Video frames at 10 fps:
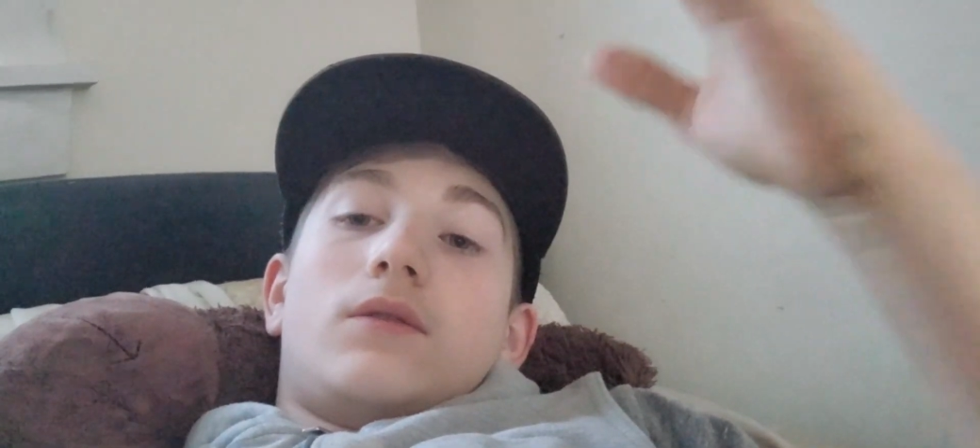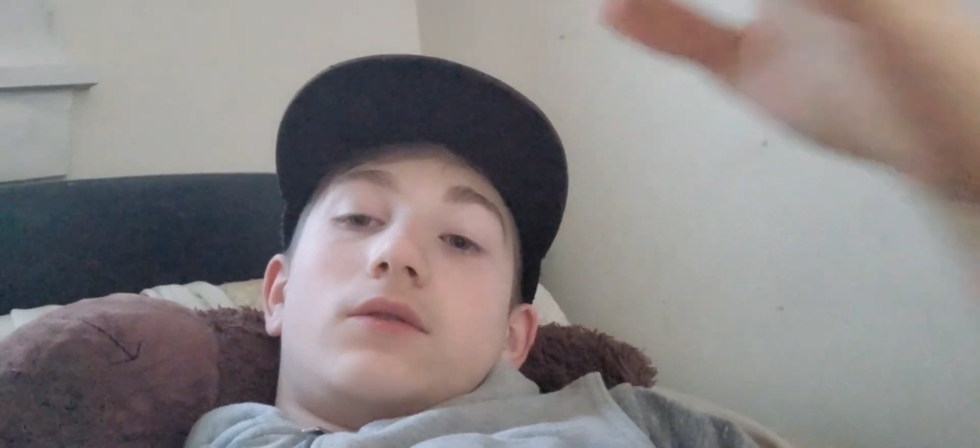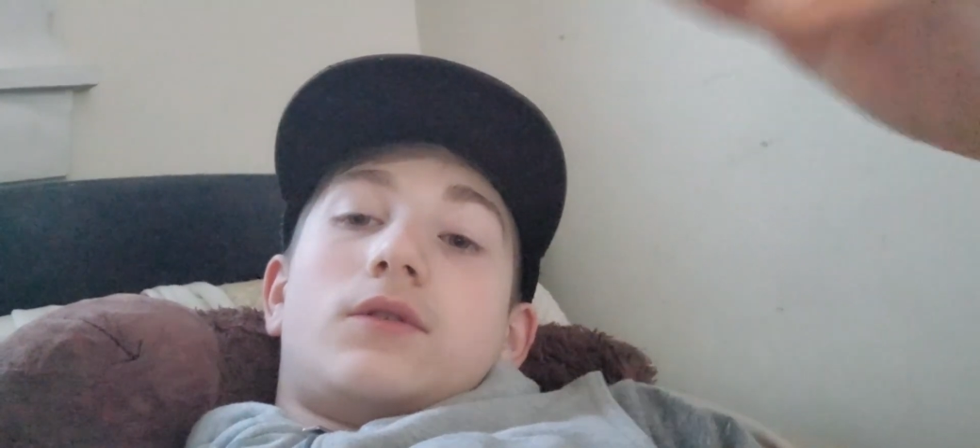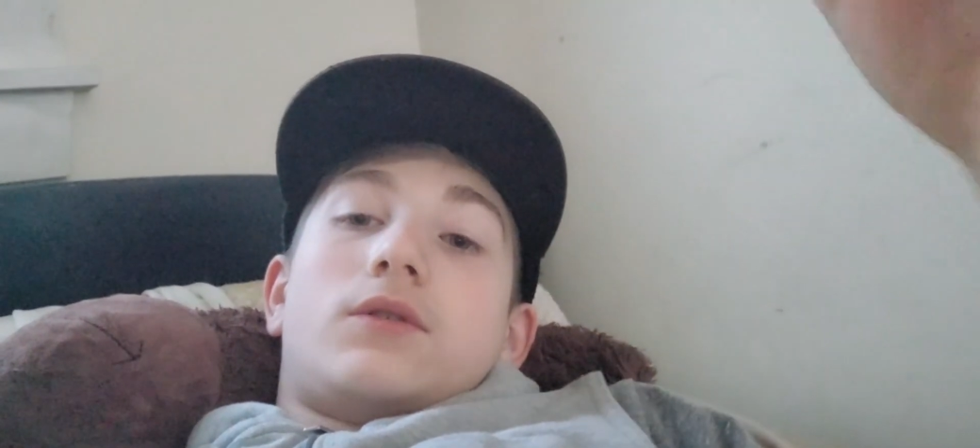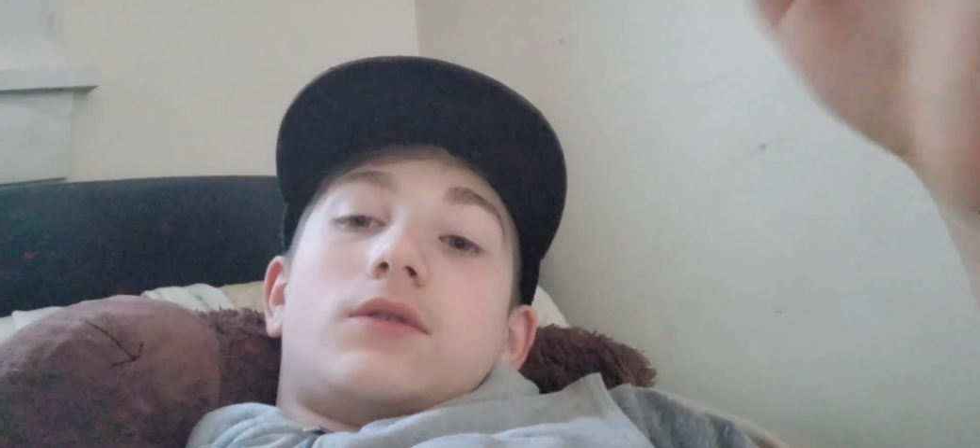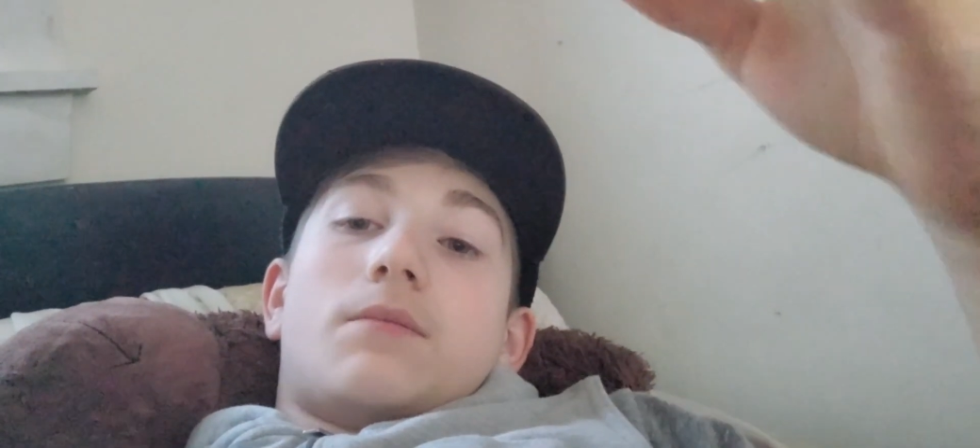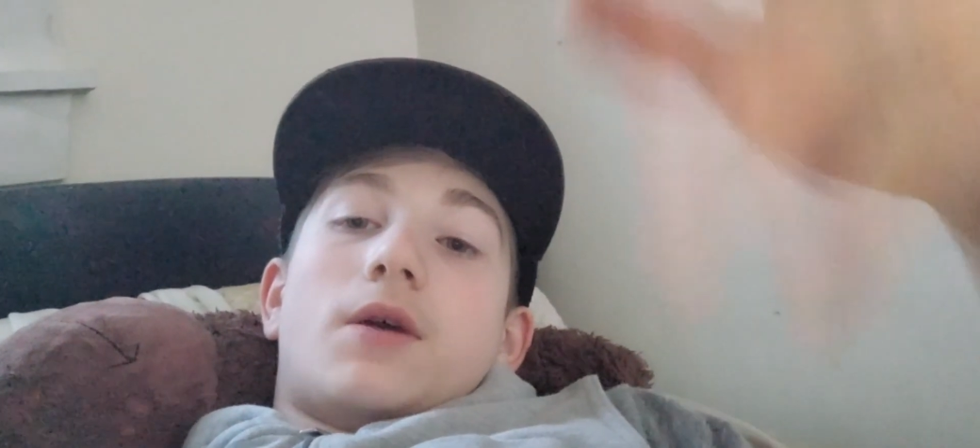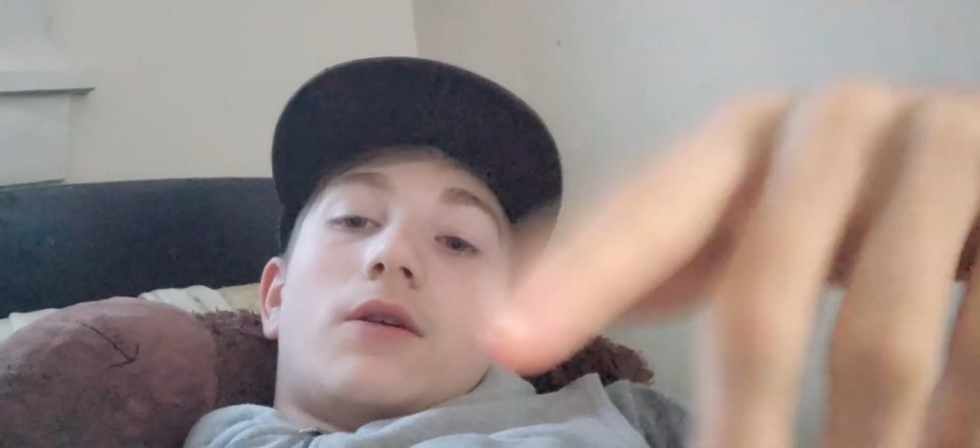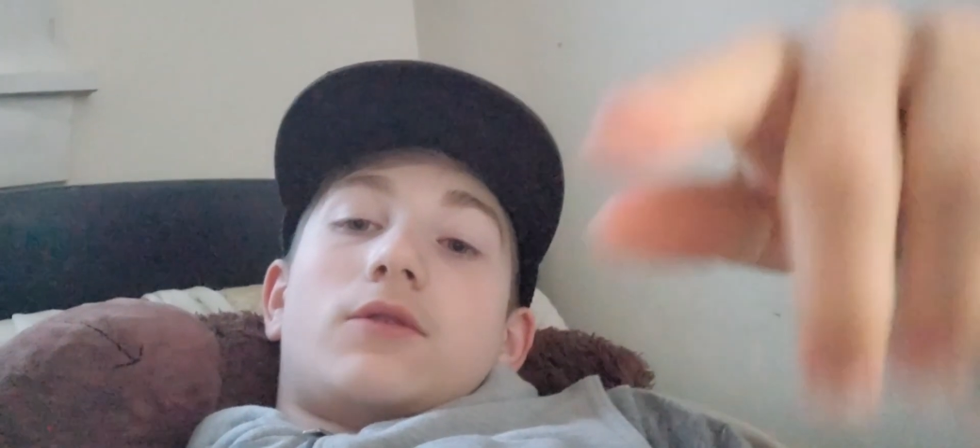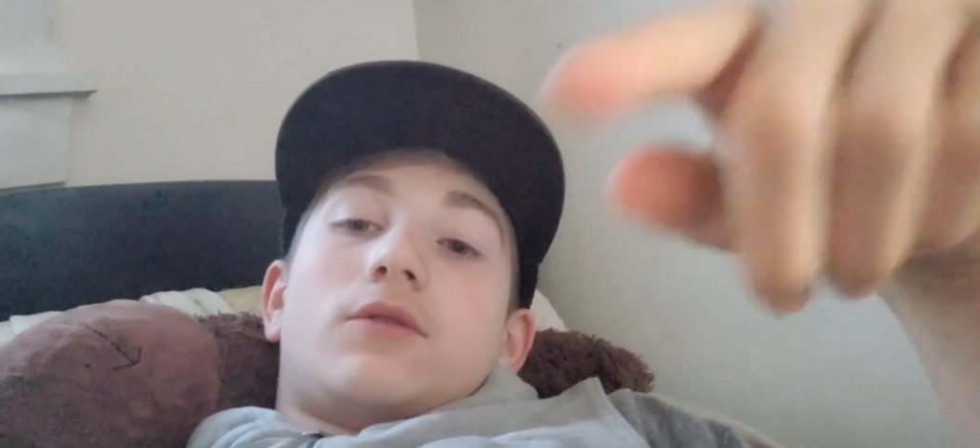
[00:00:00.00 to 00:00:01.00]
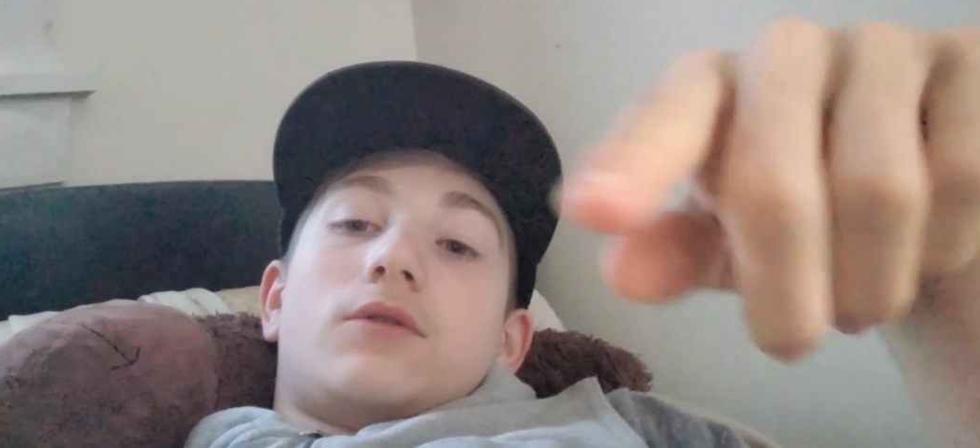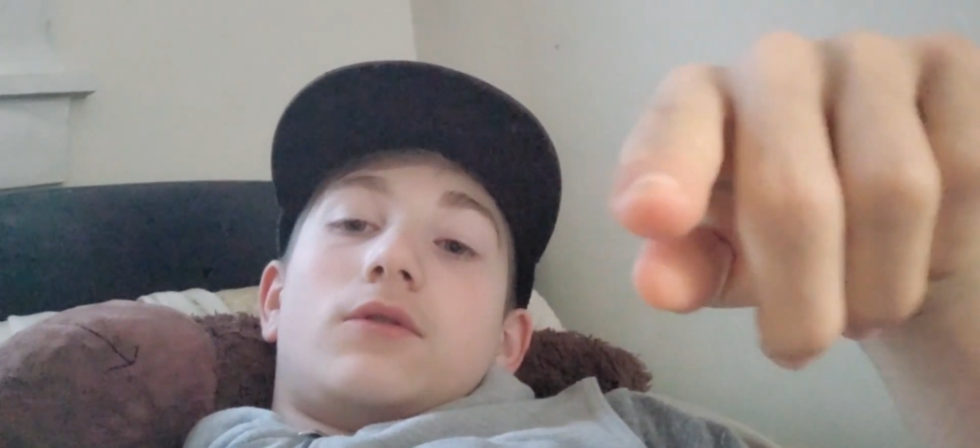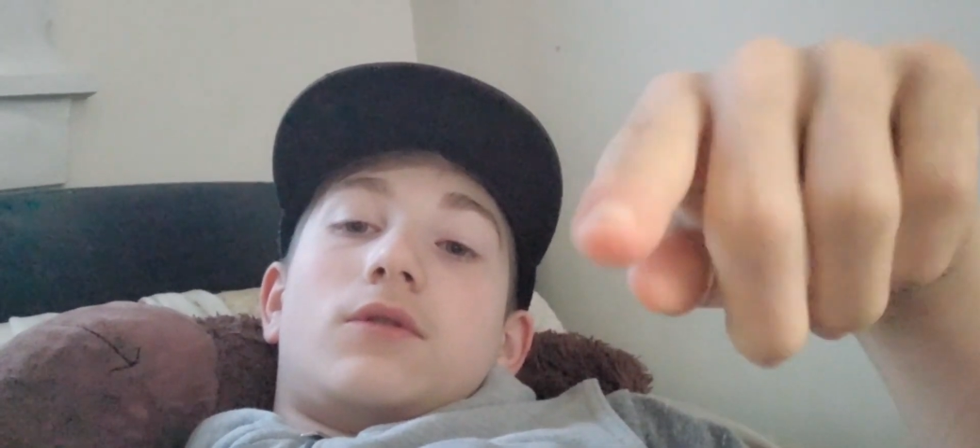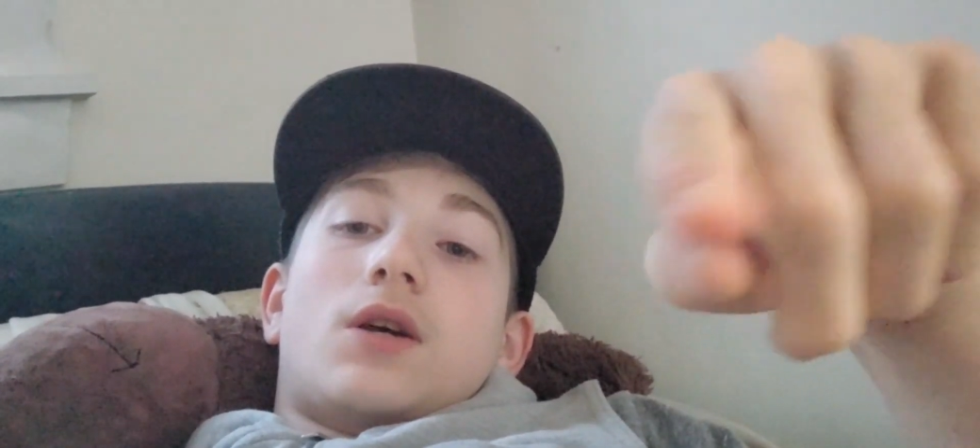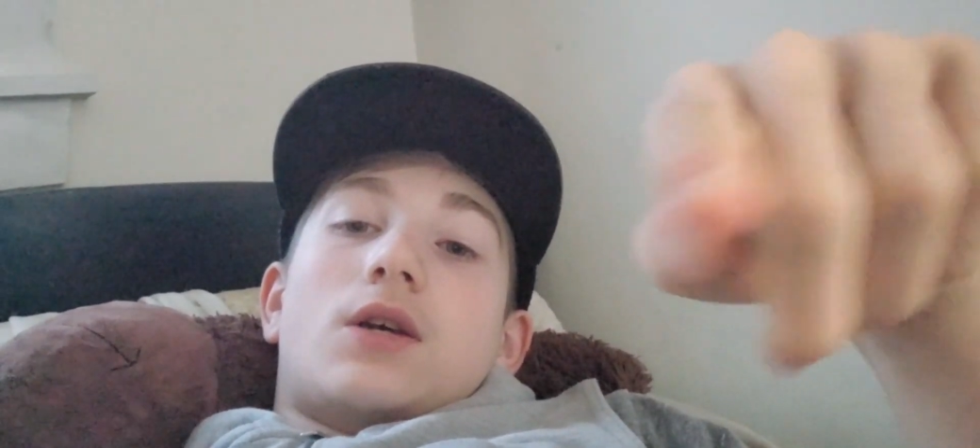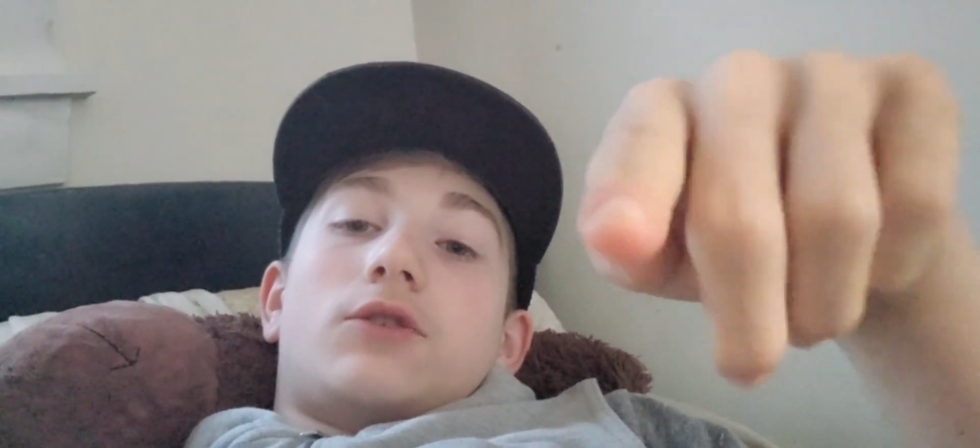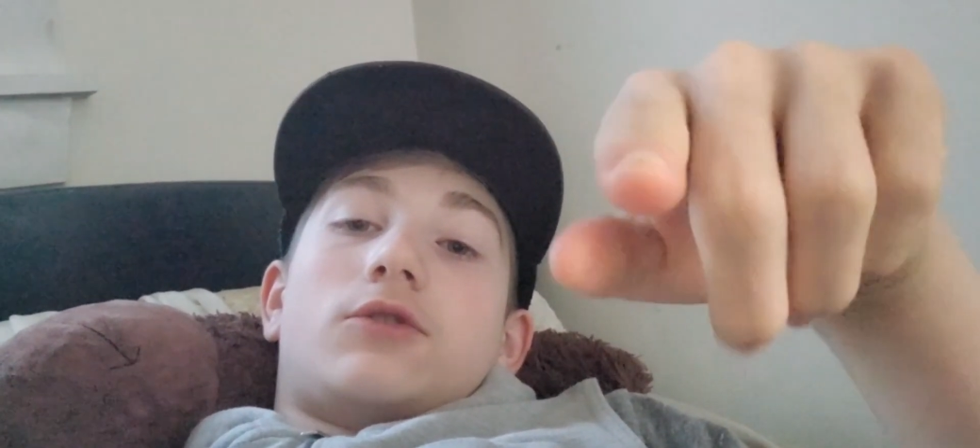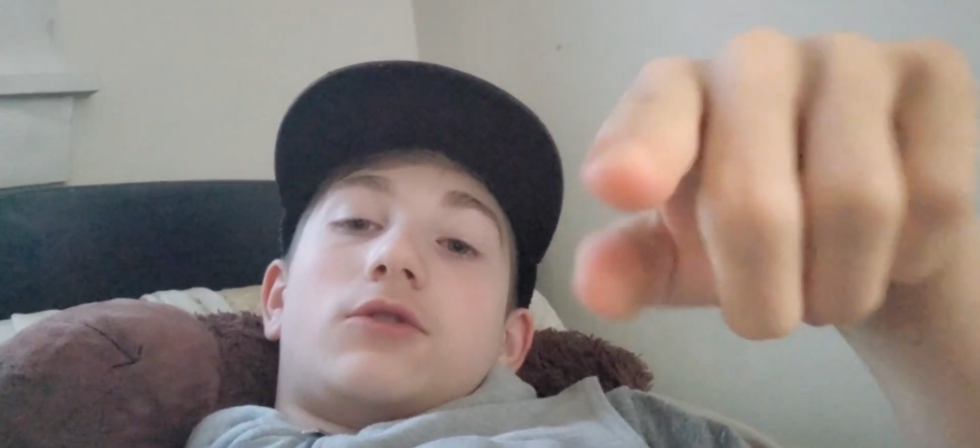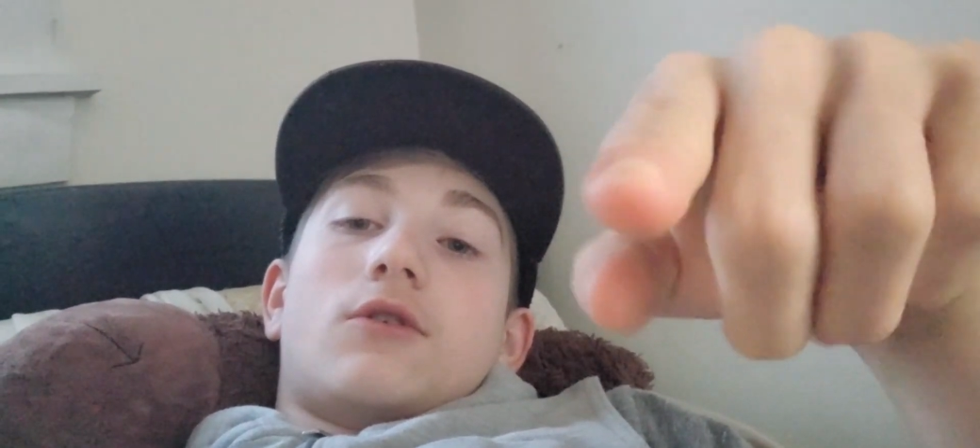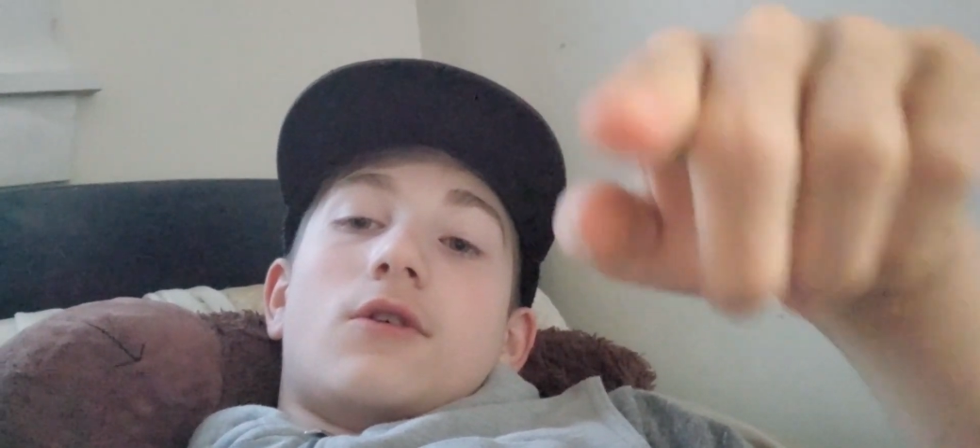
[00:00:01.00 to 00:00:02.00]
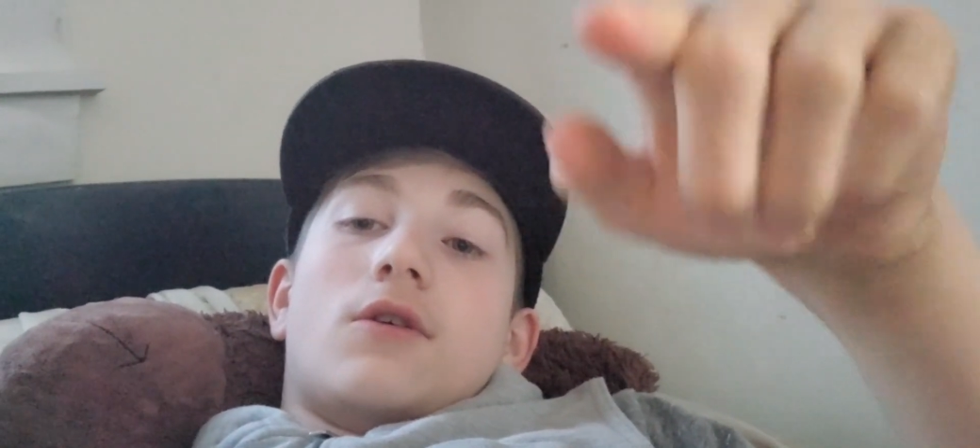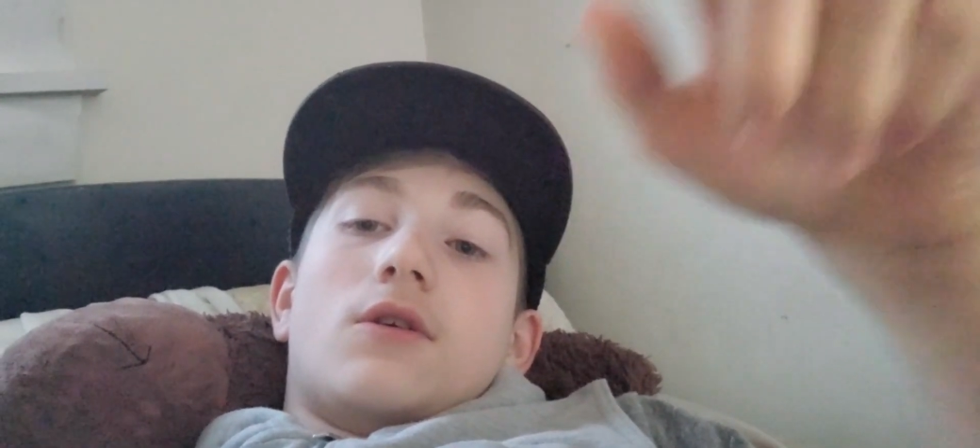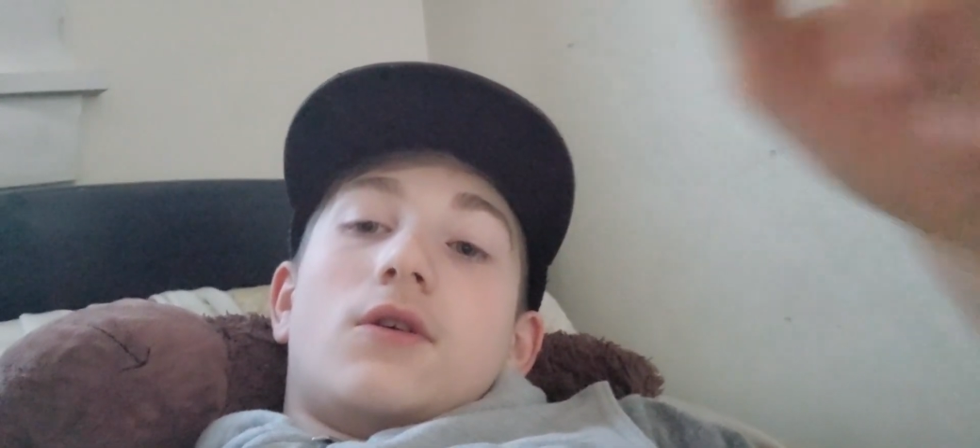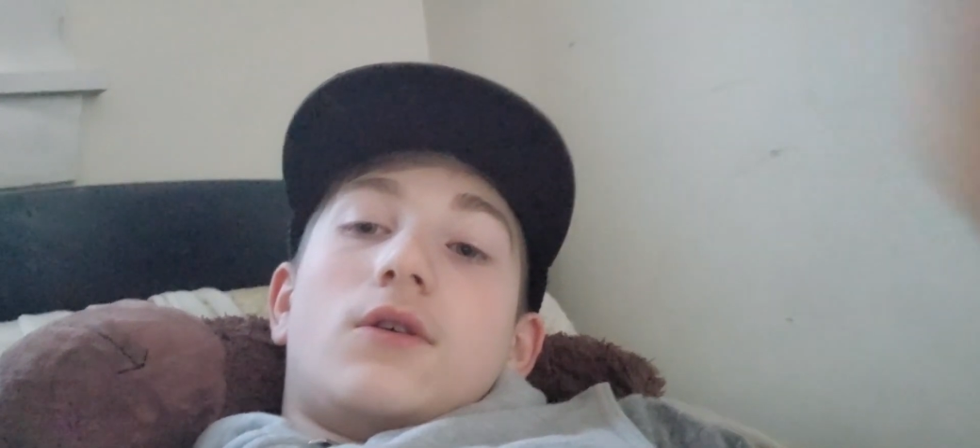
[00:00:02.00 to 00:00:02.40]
Just to make you guys sure.